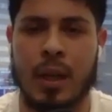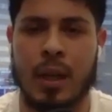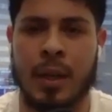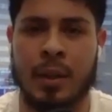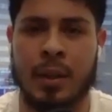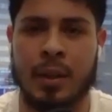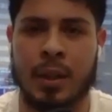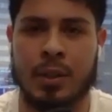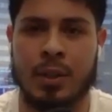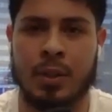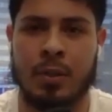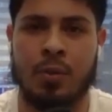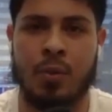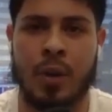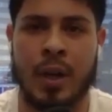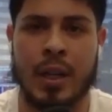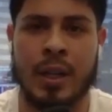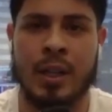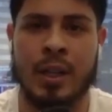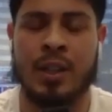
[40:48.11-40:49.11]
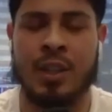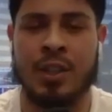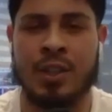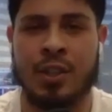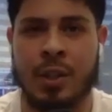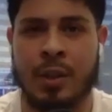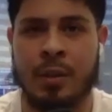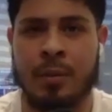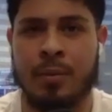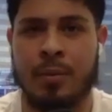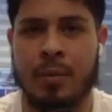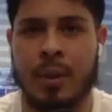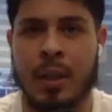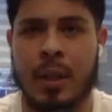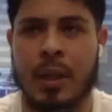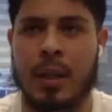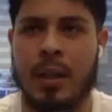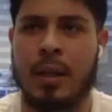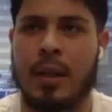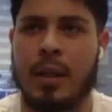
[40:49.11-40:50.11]
I think that's a great initiative.
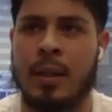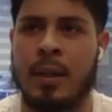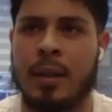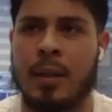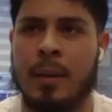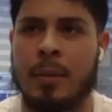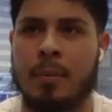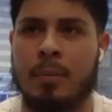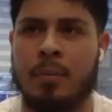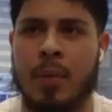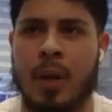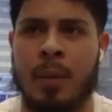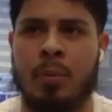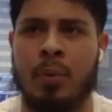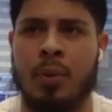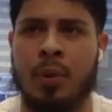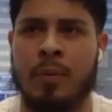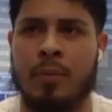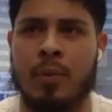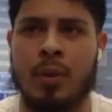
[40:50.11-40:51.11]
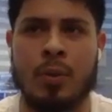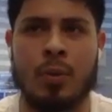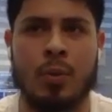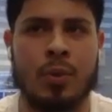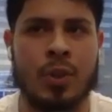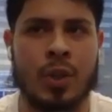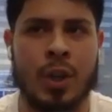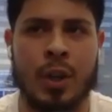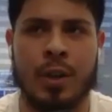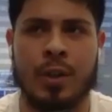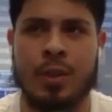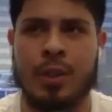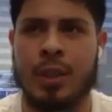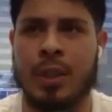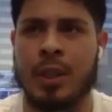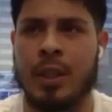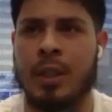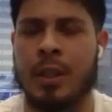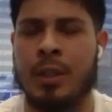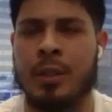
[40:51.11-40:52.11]
Um, I believe New
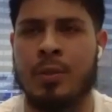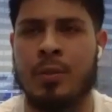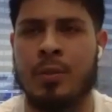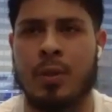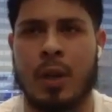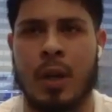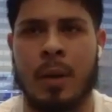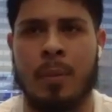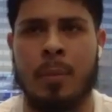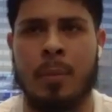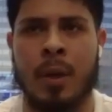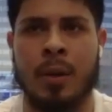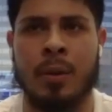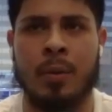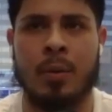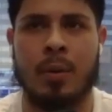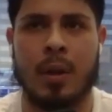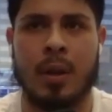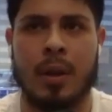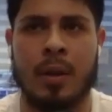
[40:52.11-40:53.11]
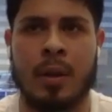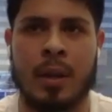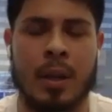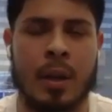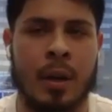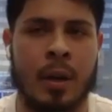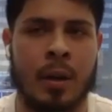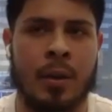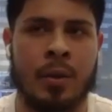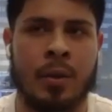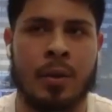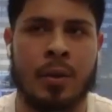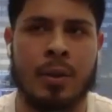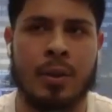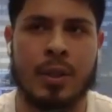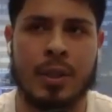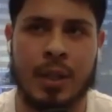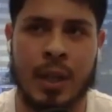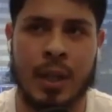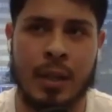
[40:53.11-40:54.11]
Jersey is among the other
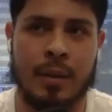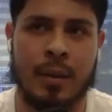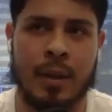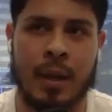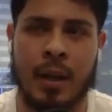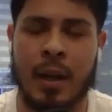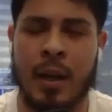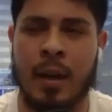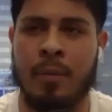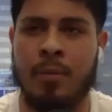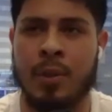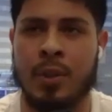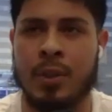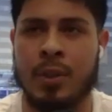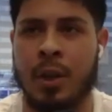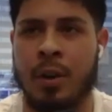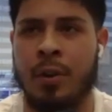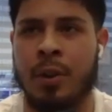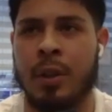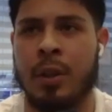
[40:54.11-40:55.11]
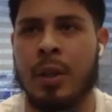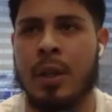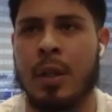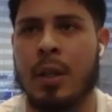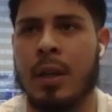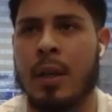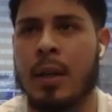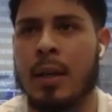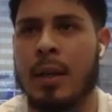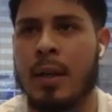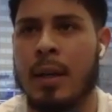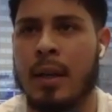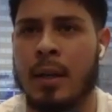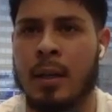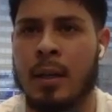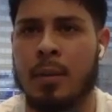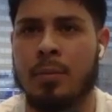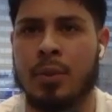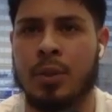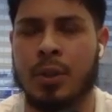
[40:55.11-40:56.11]
state that have this currently.
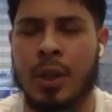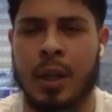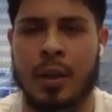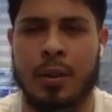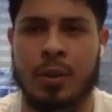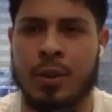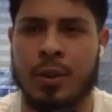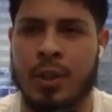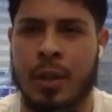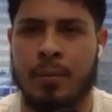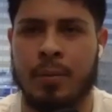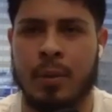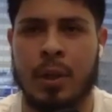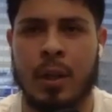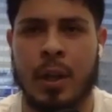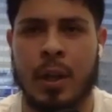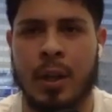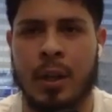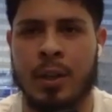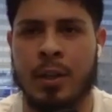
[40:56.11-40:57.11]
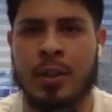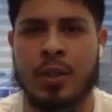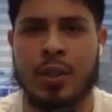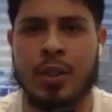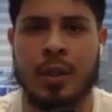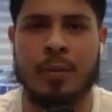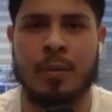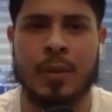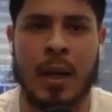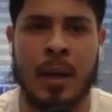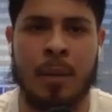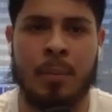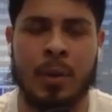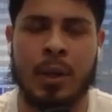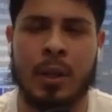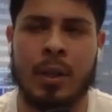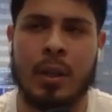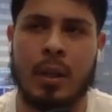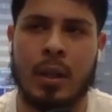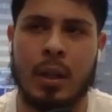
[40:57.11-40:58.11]
Um, so yeah, there's definitely a lot of initiatives
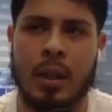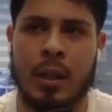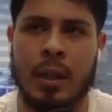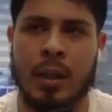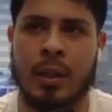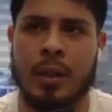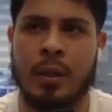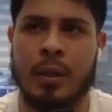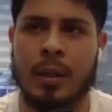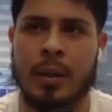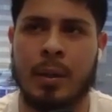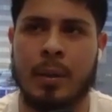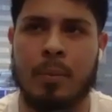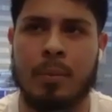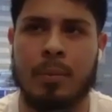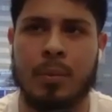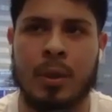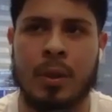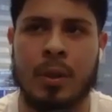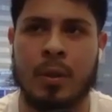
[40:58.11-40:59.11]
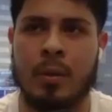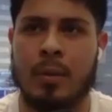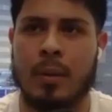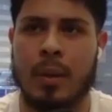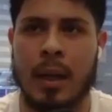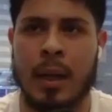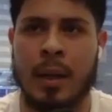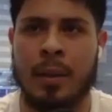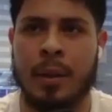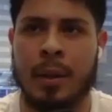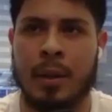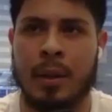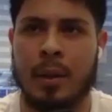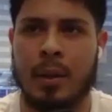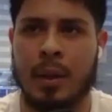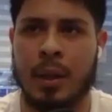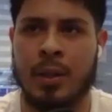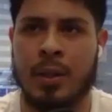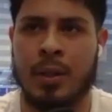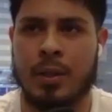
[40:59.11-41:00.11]
happening, and um, you know I think
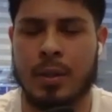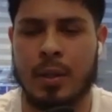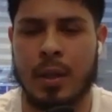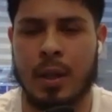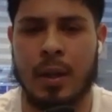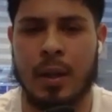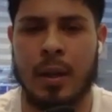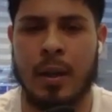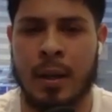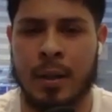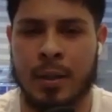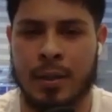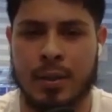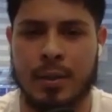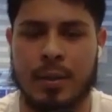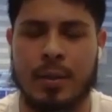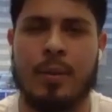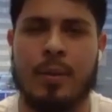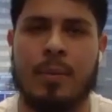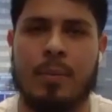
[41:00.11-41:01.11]
it's us